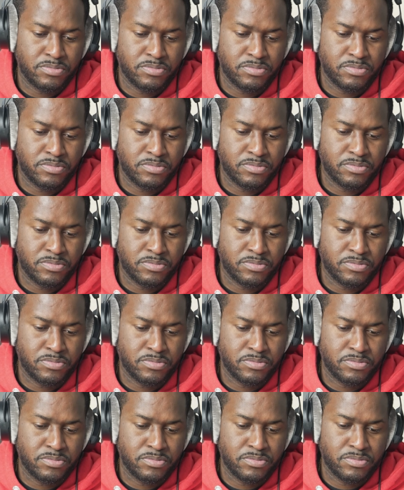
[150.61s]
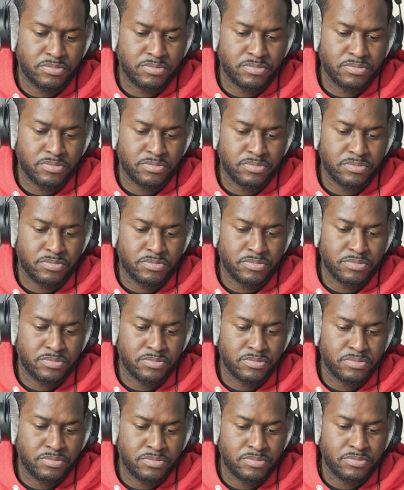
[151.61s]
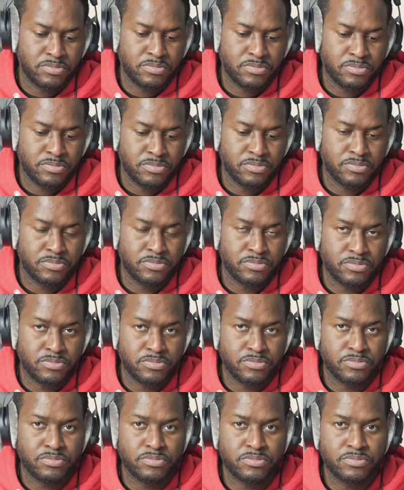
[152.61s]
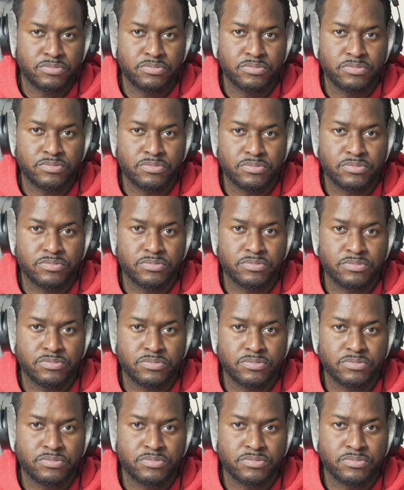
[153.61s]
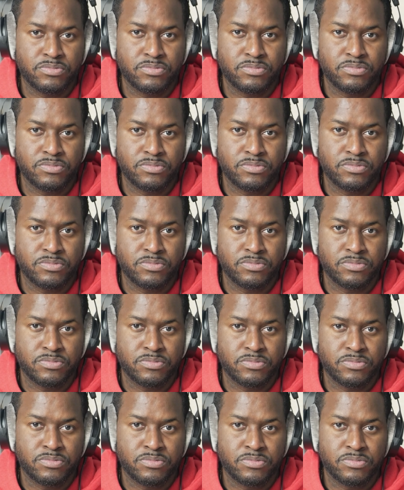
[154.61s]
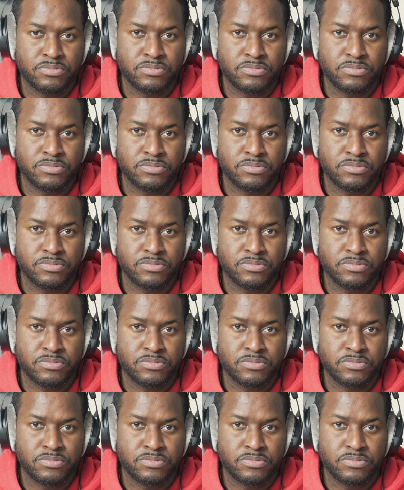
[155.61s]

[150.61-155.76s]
No words are spoken by the person on screen.